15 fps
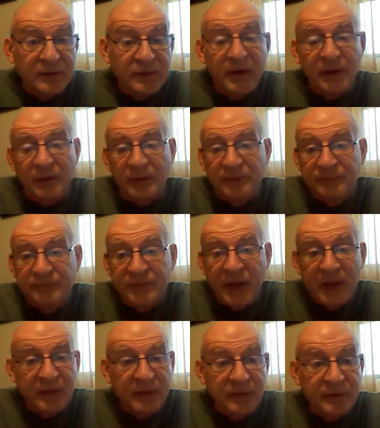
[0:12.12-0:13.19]
Oh,
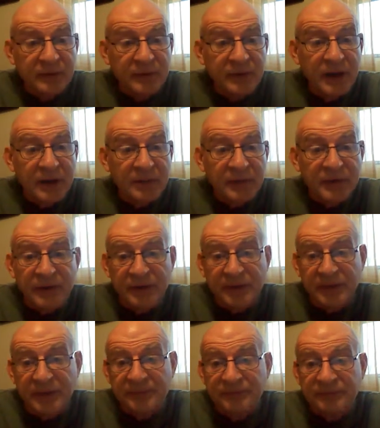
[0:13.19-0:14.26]
anyway, we get the
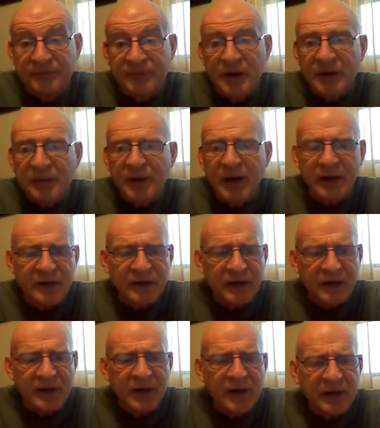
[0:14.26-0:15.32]
material. Right,
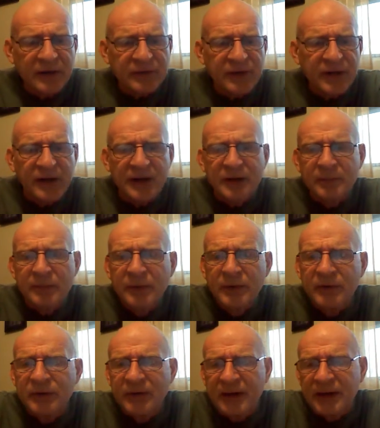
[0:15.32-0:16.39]
the last slide.
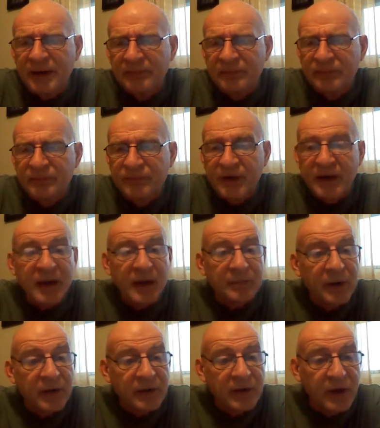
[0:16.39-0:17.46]
Music.
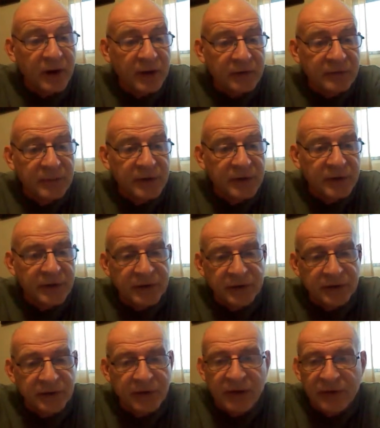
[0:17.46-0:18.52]
Again, part of the Ars Moderna,
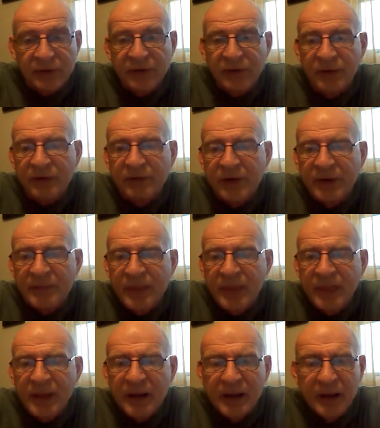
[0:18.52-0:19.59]
or Ars Nova.
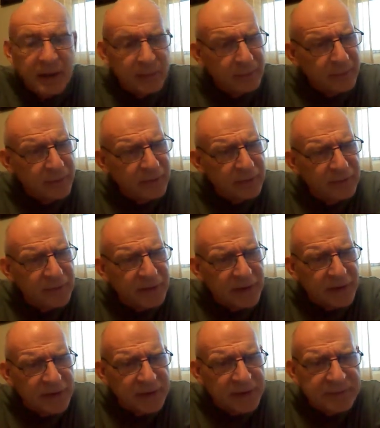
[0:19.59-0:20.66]

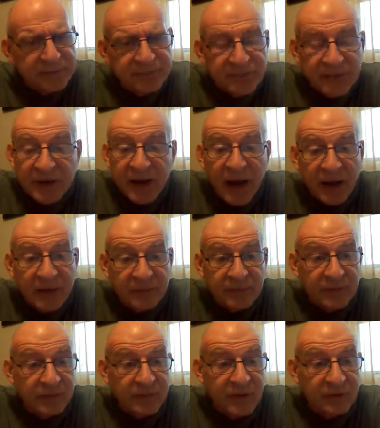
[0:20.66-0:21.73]
Music. Yeah,
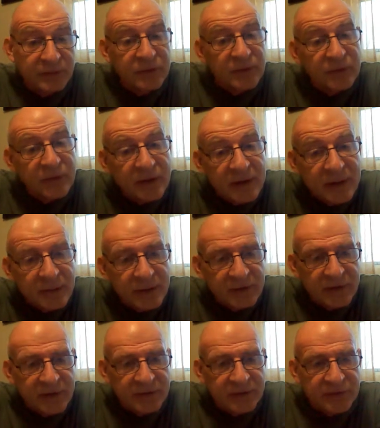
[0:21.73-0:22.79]
so doing a little bit
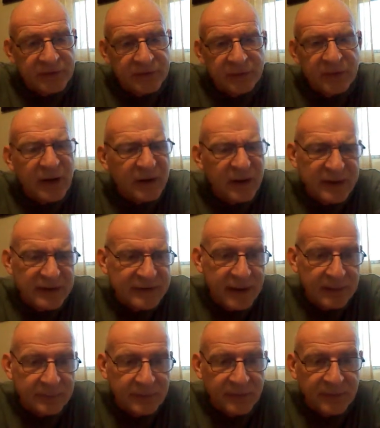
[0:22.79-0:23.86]
of literature without
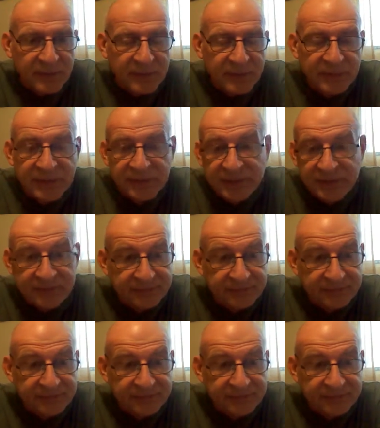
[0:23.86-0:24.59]
examples.